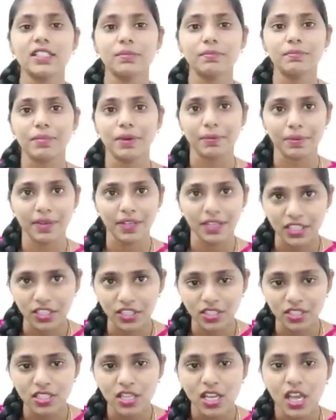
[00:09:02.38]
some
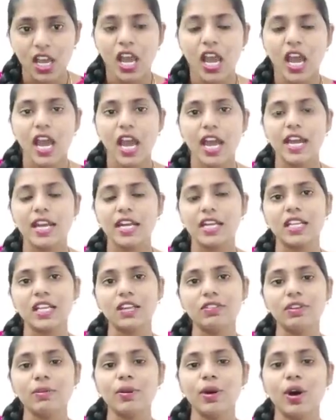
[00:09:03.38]
preparations and
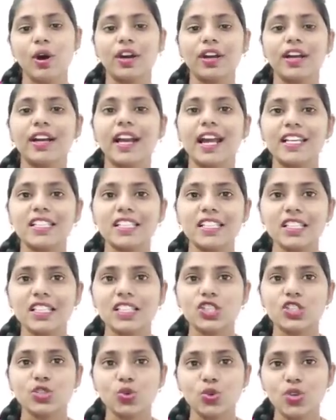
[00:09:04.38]
they will be organizing
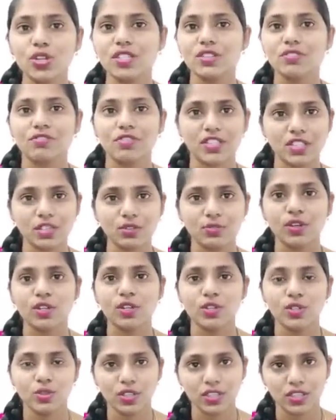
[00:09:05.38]
this tourism
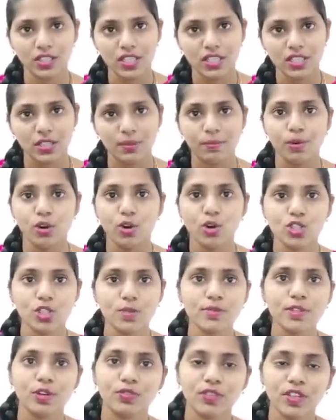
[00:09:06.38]
festival during the uh,
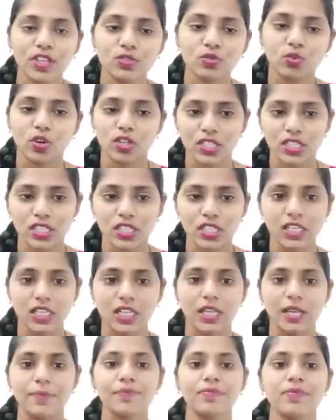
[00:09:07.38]
blossoms of this water
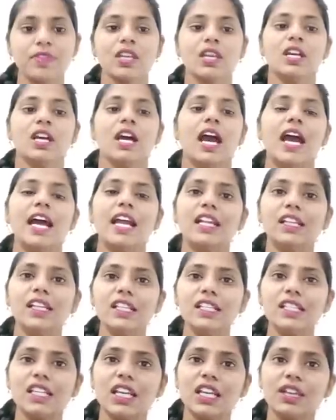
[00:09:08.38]
lily and
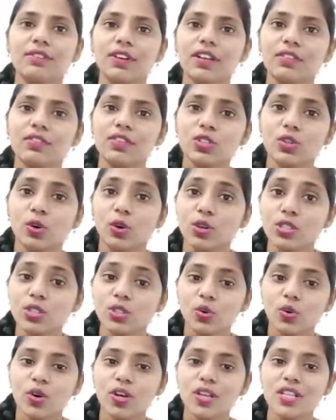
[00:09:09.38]
this event which
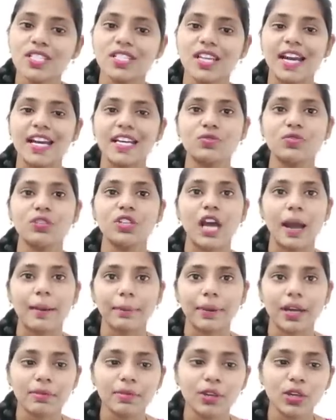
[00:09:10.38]
also coincides with the
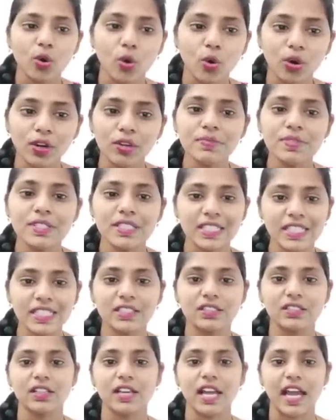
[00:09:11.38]
upcoming onam
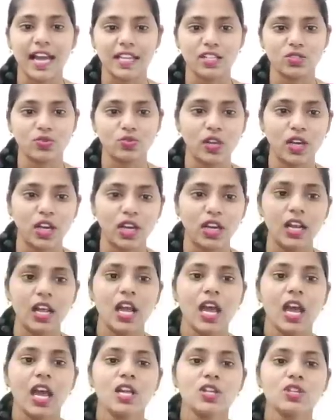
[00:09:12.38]
season as well
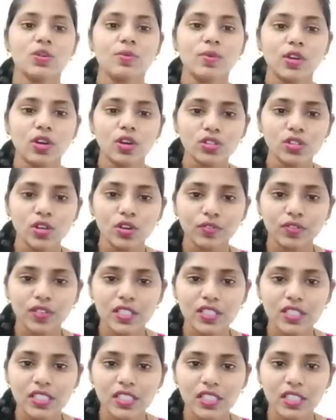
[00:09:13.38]
so because of
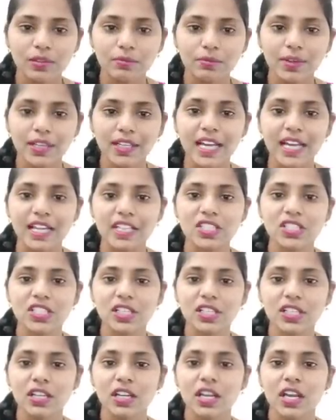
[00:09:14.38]
this here
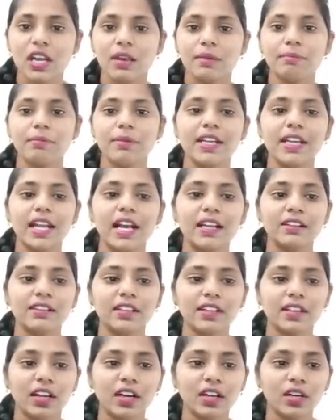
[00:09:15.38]
meenachil
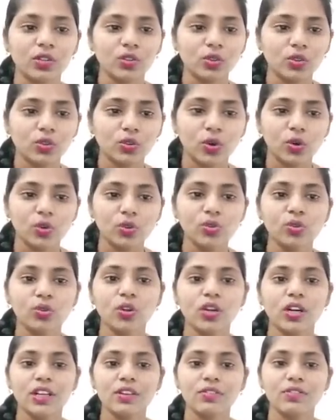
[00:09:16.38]
meenantara
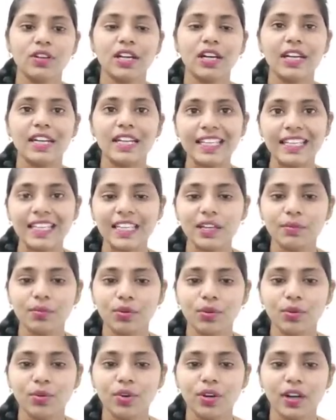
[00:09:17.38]
kodur river linking
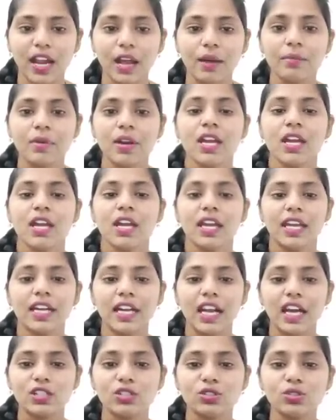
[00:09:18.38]
program
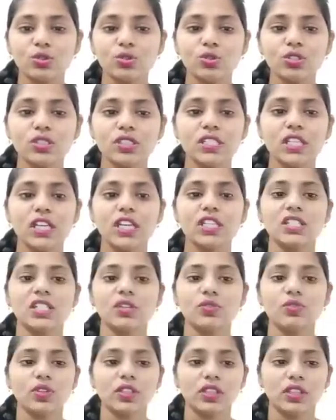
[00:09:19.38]
in
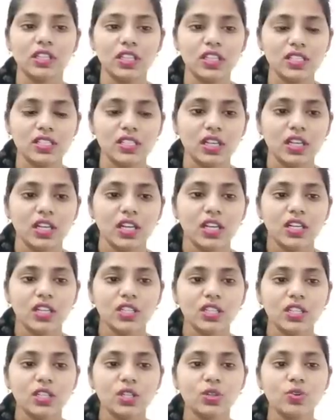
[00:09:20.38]
association with this
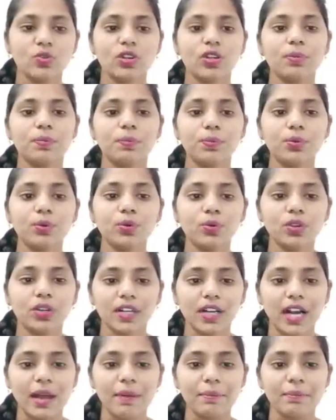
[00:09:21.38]
Tiruvarapu
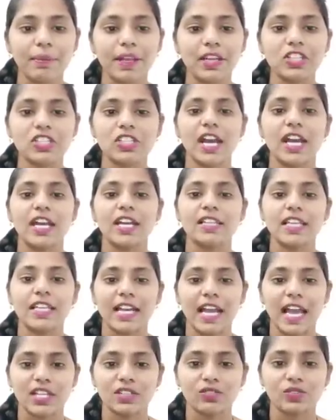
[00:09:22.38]
Gram Panchayat
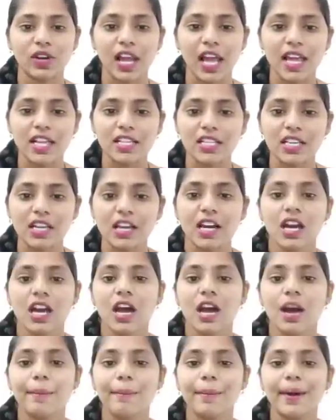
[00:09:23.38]
and as well as uh,
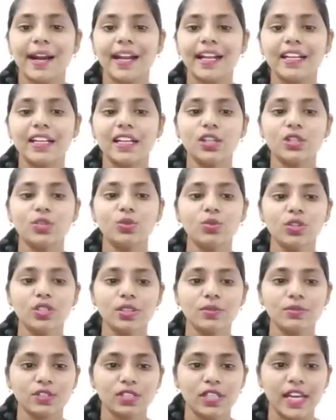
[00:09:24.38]
Maraikal
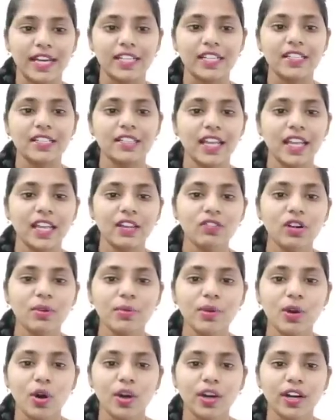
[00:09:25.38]
Tourism Society, they will
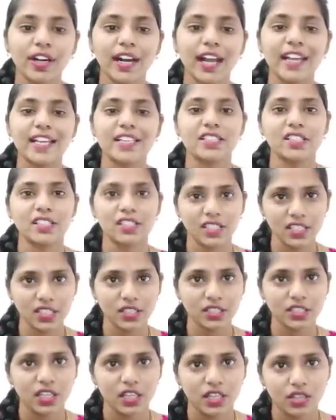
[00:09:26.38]
be organizing
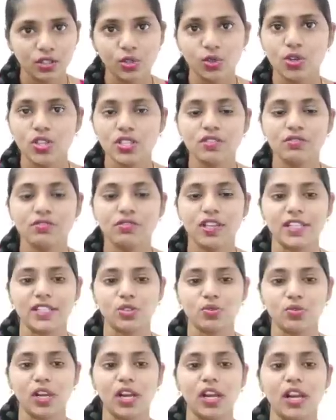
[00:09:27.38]
this tourism
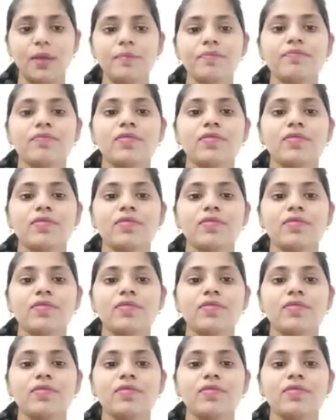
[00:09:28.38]
festival.